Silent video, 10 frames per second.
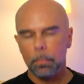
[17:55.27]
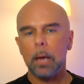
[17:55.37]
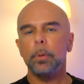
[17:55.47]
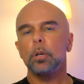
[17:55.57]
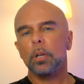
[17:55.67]

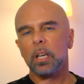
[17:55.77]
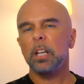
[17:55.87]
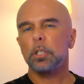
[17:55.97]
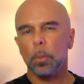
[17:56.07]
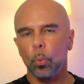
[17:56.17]
maybe you're
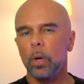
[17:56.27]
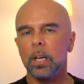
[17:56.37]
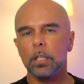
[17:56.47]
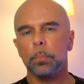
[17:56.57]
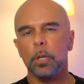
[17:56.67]
getting some
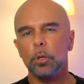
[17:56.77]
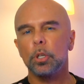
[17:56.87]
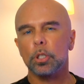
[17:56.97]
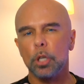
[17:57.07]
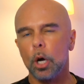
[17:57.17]
wins, but you
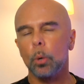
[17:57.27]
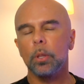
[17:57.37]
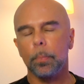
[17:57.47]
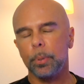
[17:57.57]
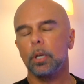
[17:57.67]
just know in
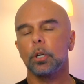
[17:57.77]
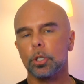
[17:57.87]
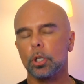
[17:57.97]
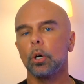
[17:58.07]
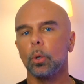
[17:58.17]
the pit of your
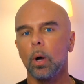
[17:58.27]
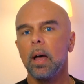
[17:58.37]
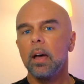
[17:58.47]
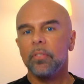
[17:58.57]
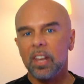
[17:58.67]
soul
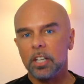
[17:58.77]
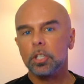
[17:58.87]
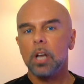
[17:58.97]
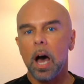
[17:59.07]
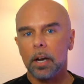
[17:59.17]
that it's
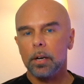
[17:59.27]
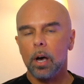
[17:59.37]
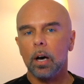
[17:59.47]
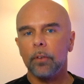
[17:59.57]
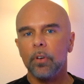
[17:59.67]
not
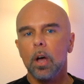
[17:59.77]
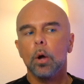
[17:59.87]
enough,